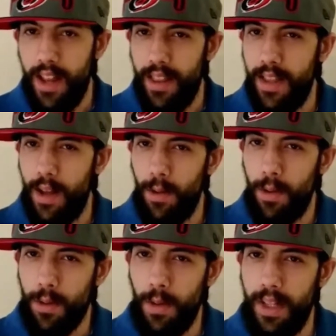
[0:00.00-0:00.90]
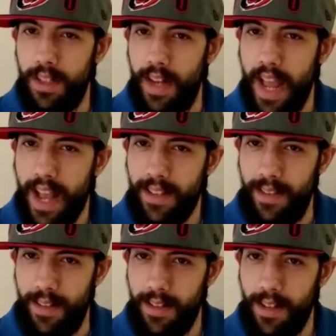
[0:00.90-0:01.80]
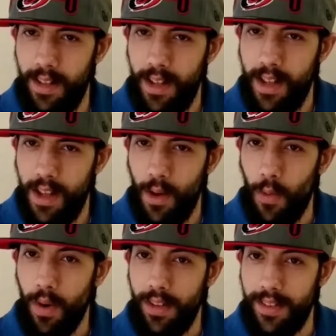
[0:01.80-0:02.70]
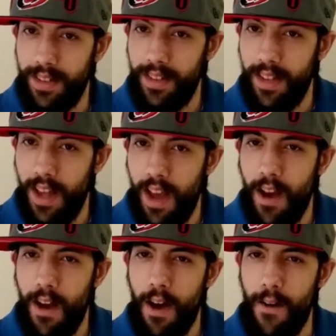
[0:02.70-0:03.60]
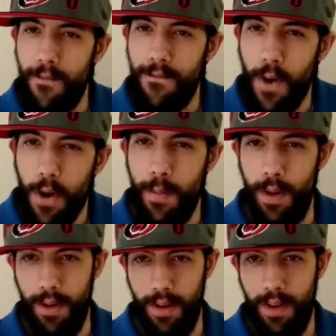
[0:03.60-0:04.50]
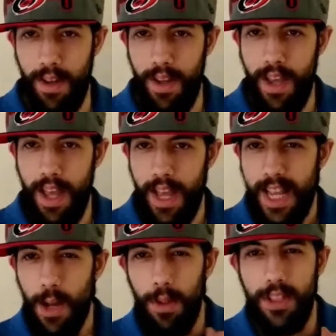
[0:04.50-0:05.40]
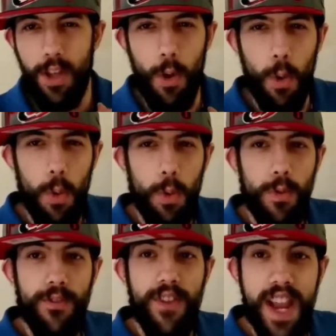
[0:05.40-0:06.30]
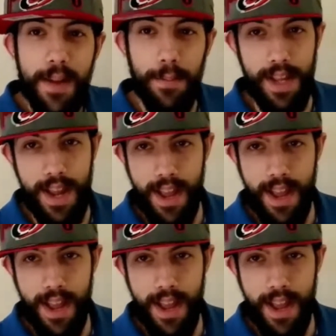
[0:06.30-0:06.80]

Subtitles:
Now, local legend has it, once a farmer killed his whole family